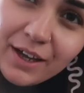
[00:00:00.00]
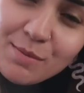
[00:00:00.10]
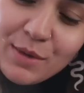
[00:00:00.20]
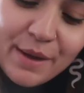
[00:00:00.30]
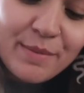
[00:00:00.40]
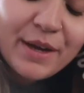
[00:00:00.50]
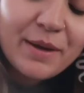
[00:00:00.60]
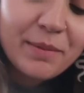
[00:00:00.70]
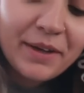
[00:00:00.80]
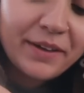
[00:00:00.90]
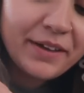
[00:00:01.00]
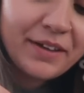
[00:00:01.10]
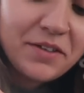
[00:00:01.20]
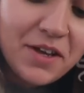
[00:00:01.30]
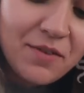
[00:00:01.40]
yum yum yum, I
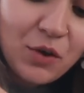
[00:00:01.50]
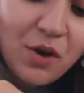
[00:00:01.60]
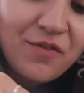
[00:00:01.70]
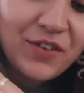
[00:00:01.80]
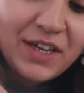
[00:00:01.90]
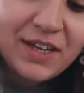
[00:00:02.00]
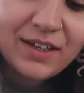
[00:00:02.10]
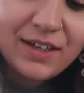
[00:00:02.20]
get to have a coffee.